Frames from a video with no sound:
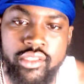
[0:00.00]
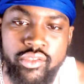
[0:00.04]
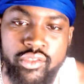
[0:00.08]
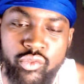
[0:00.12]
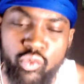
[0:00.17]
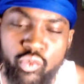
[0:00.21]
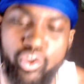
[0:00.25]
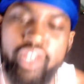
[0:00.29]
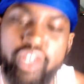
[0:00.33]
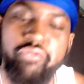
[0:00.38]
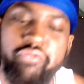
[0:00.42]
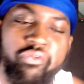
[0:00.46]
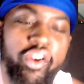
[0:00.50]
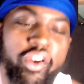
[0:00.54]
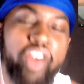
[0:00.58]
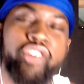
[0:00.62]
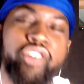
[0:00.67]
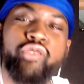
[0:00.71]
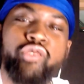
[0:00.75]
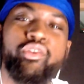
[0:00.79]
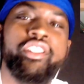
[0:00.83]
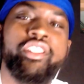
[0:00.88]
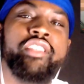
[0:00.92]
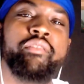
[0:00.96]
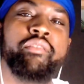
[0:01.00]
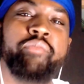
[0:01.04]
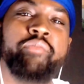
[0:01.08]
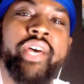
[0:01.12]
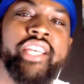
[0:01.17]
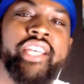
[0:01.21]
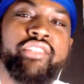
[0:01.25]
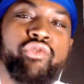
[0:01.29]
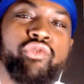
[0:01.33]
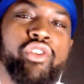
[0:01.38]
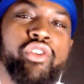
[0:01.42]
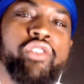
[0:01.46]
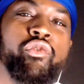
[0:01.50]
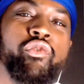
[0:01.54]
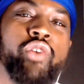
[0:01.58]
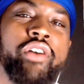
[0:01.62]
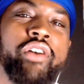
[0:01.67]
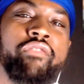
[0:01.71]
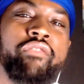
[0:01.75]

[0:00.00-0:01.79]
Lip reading: What verse was the best? What